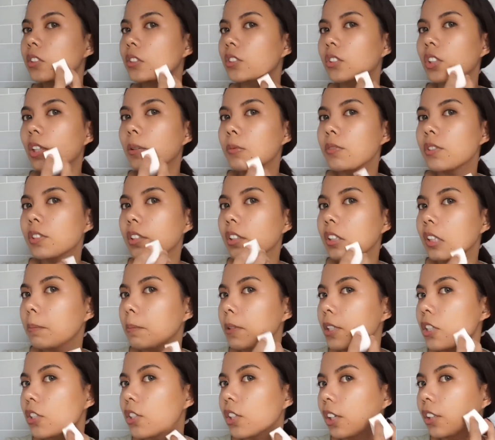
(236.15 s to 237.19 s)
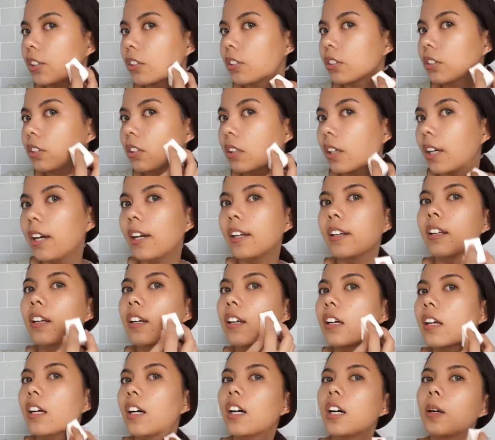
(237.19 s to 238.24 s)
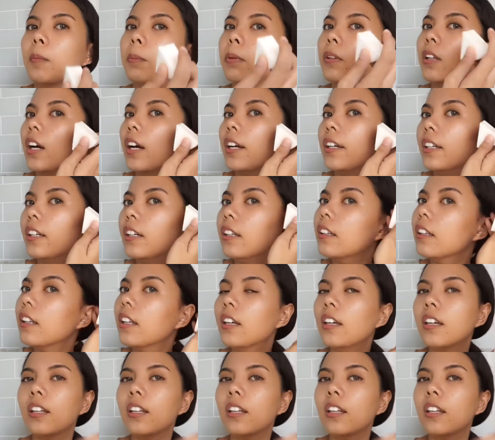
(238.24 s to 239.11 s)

So I'm just going to be gentle and apply it.